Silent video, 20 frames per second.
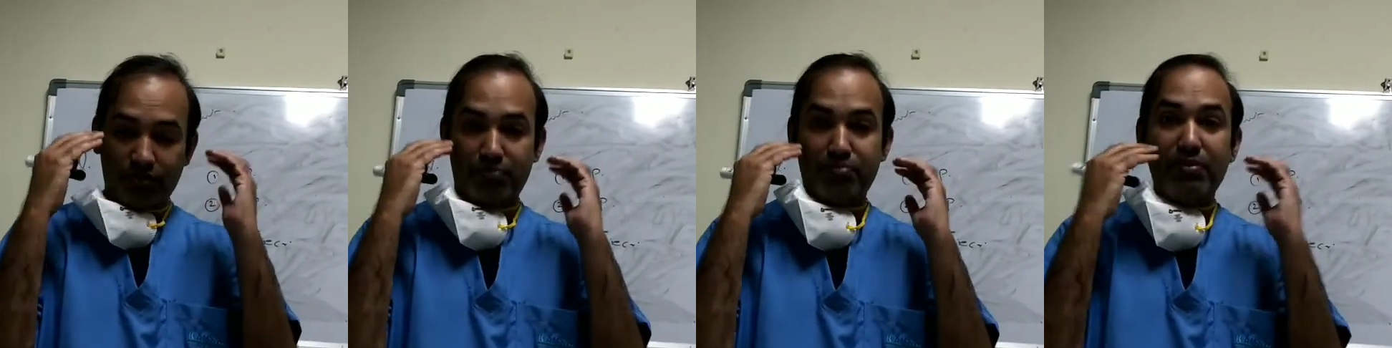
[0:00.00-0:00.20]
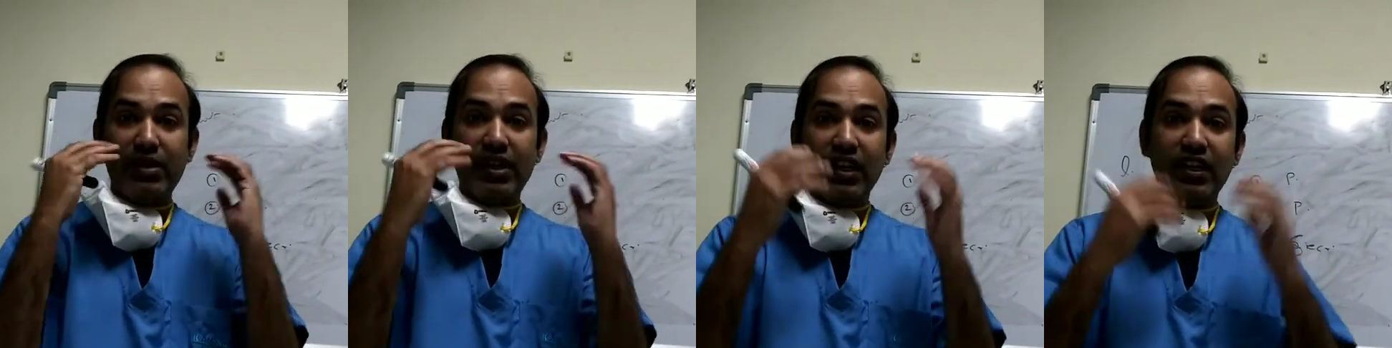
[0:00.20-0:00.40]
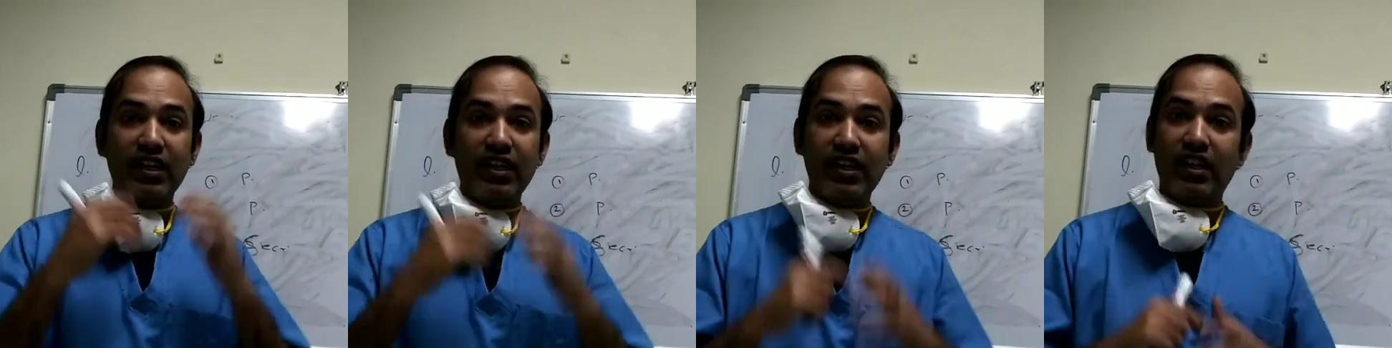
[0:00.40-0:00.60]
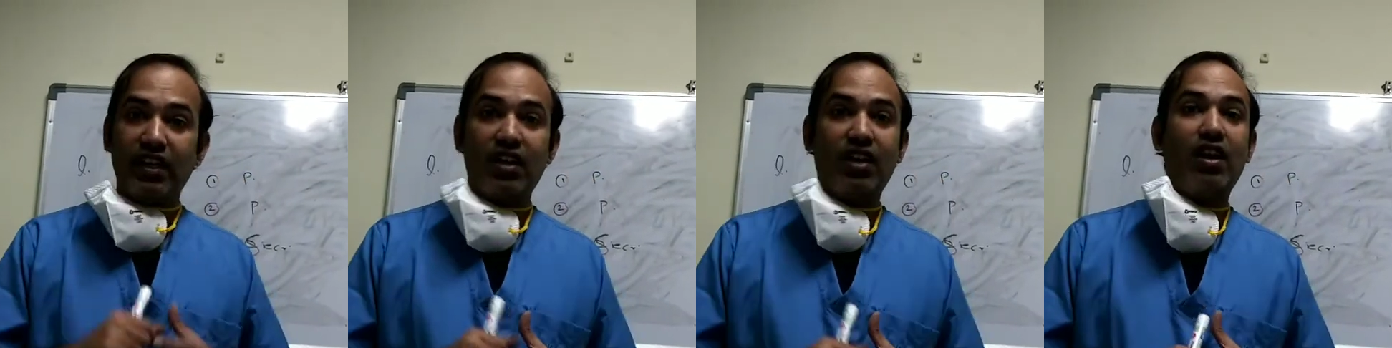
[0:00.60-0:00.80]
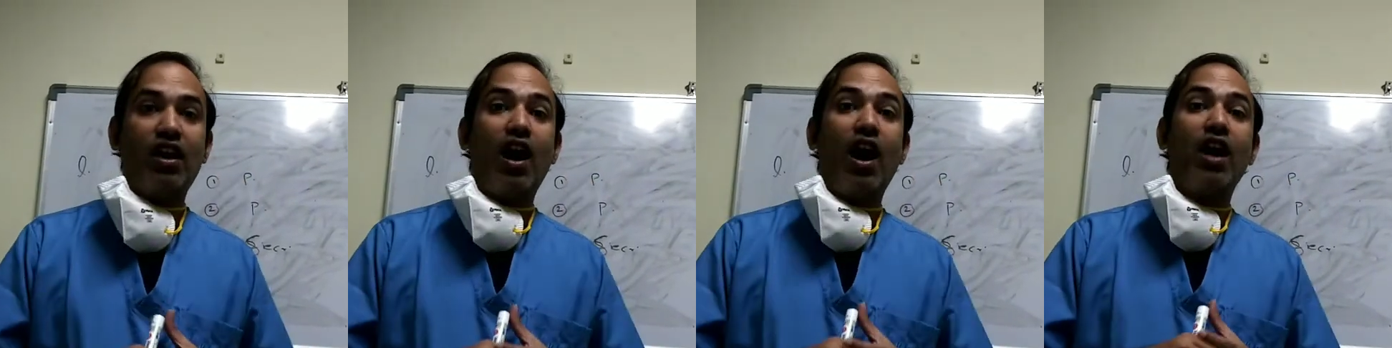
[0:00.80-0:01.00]
middle
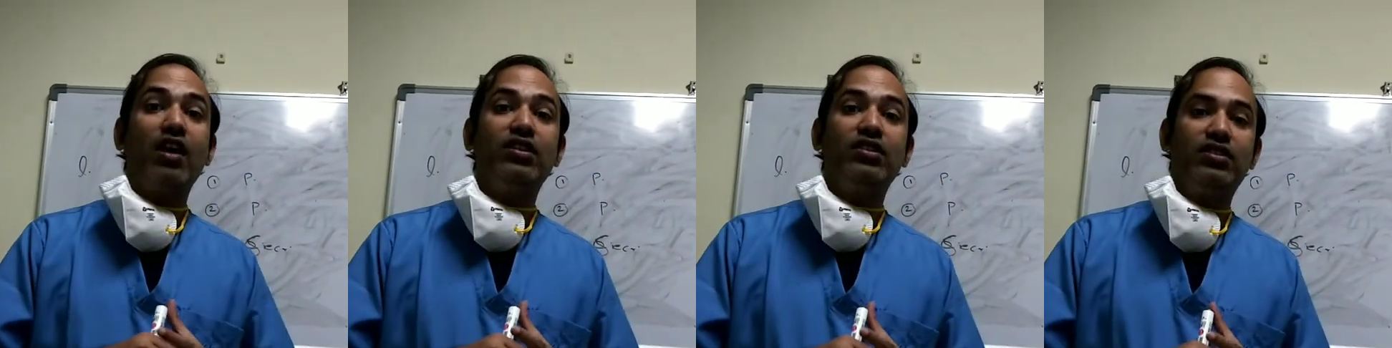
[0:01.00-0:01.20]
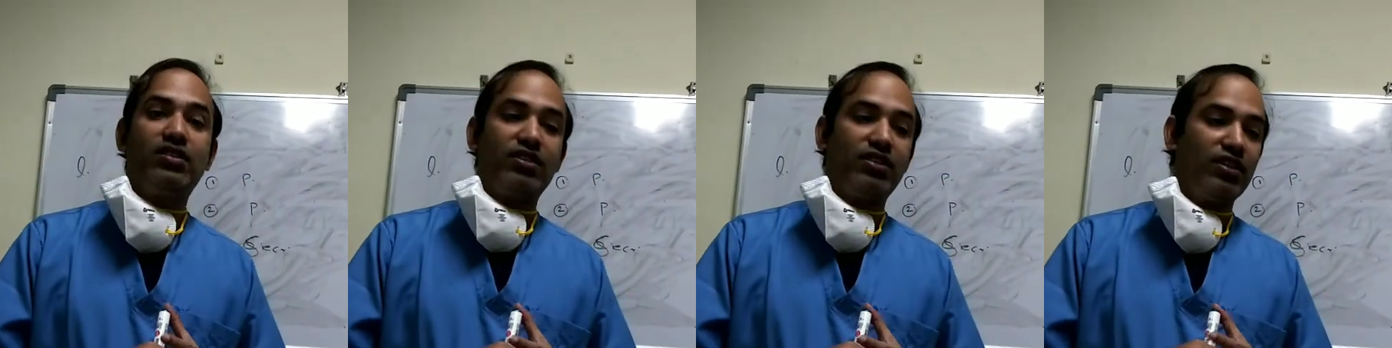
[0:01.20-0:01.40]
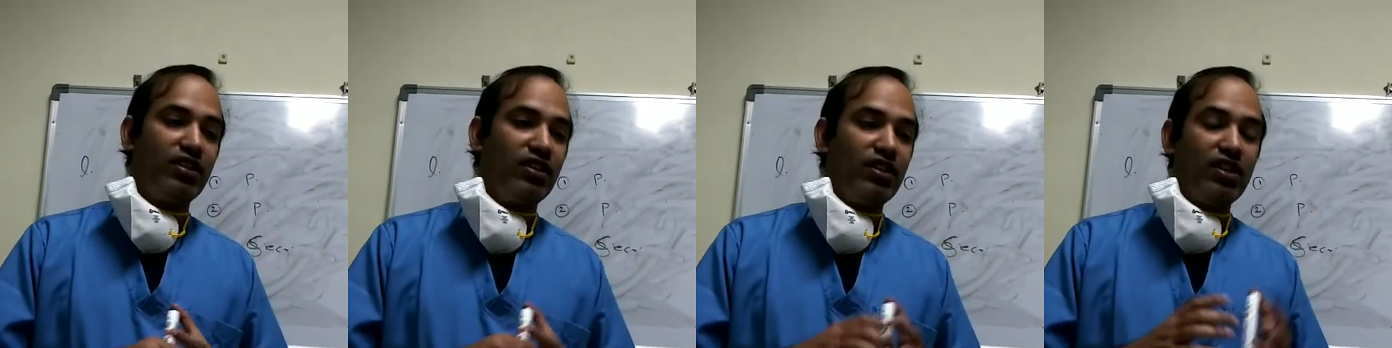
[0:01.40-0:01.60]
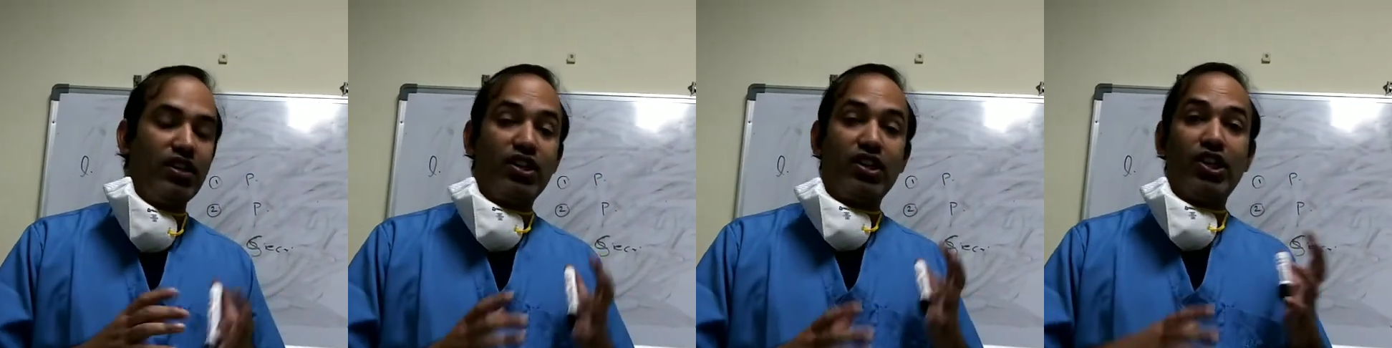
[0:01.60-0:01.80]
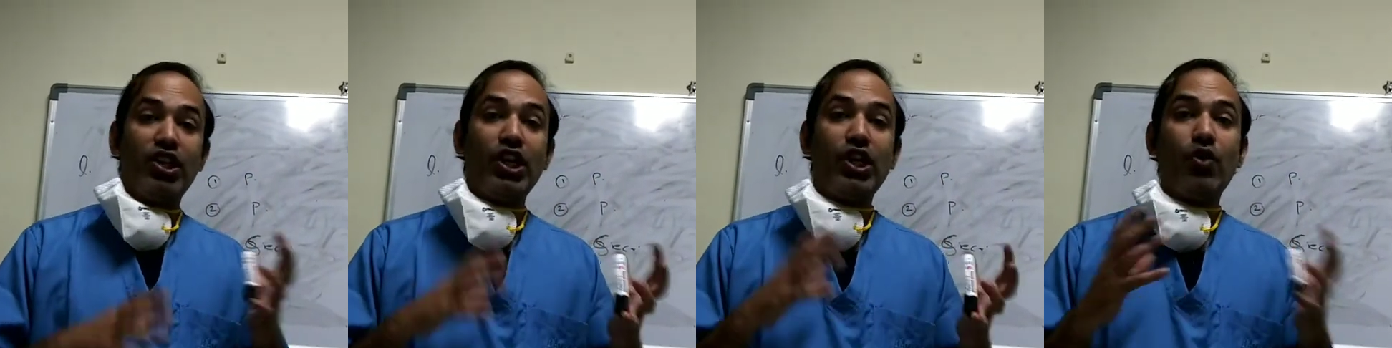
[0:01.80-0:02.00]
ear can't
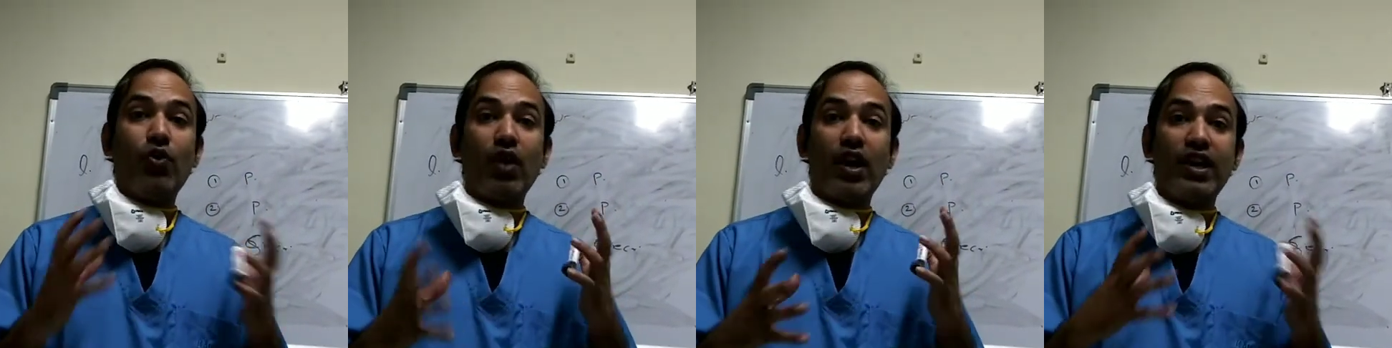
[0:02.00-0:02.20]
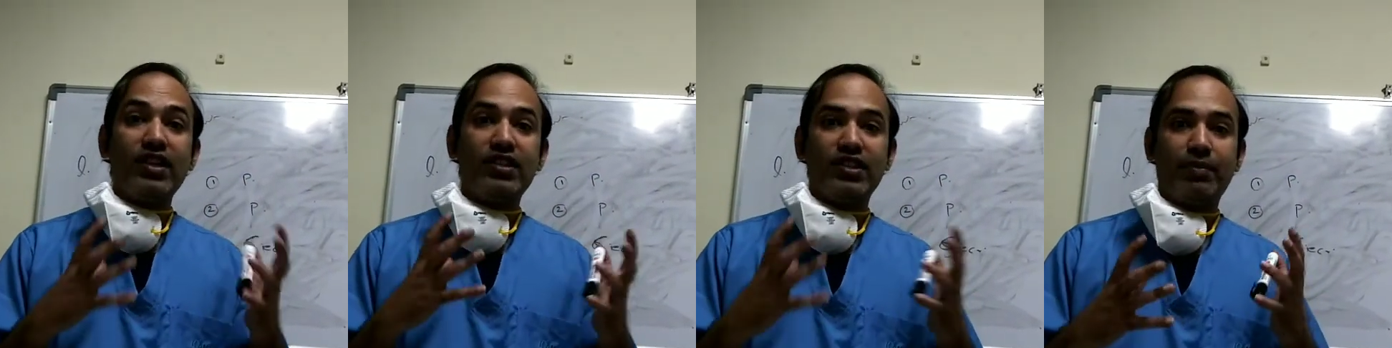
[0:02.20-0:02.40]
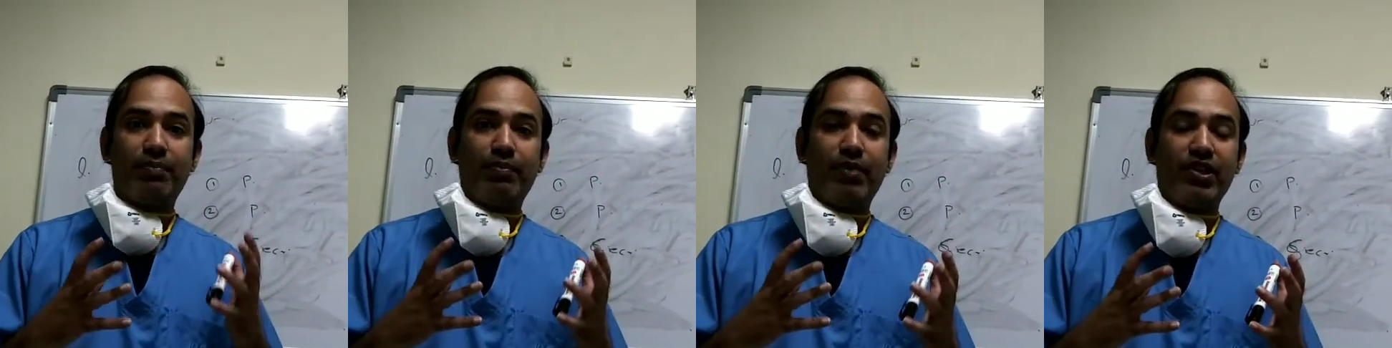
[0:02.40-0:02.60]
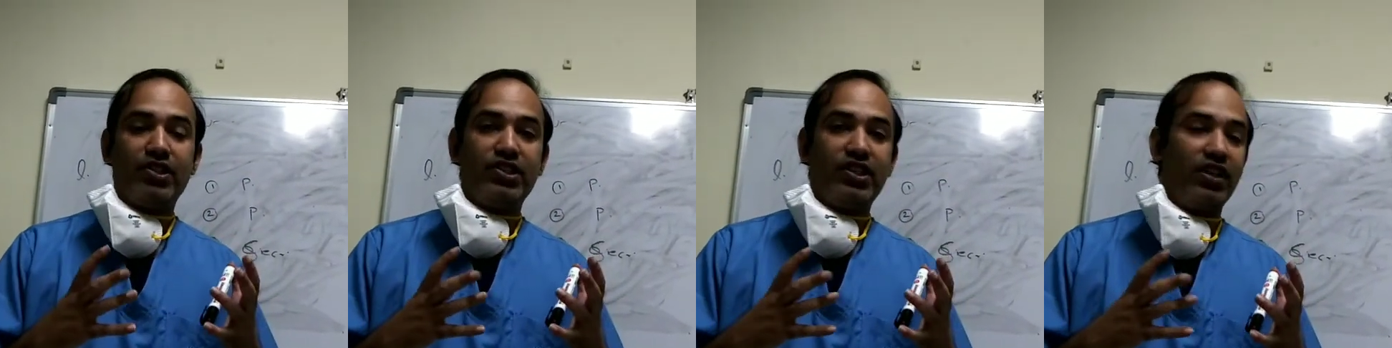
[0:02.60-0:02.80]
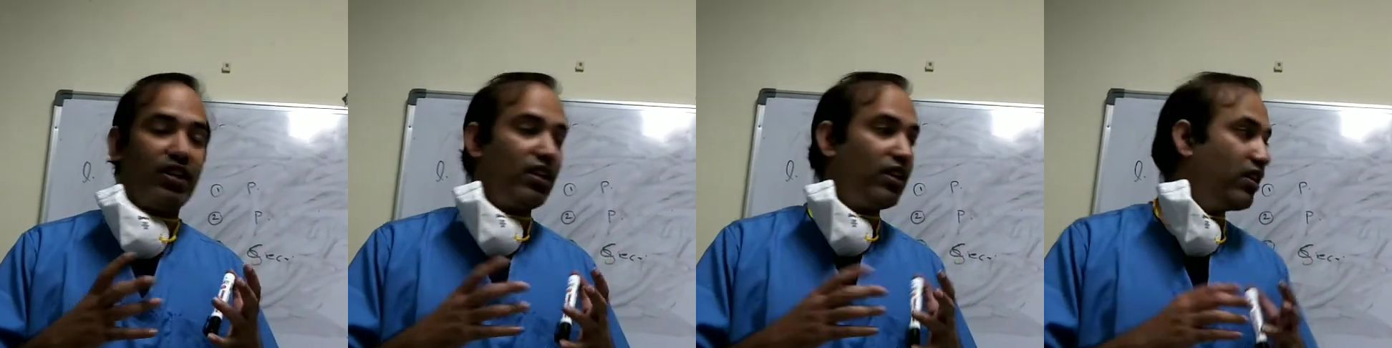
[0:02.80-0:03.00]
equalize the
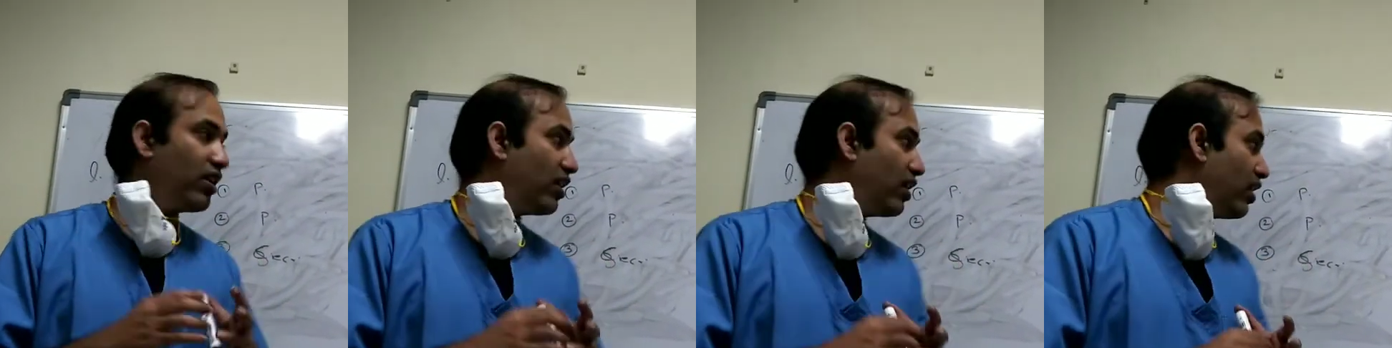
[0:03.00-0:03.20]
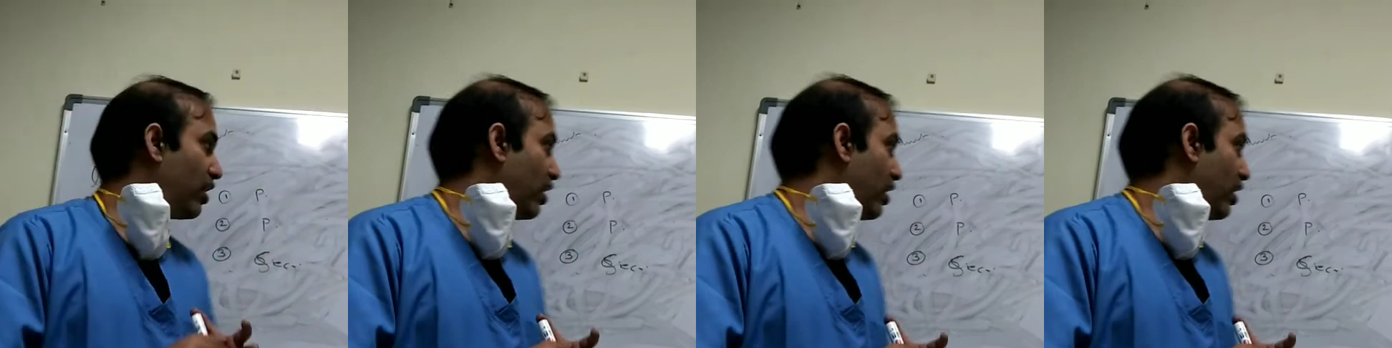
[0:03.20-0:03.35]
pressure.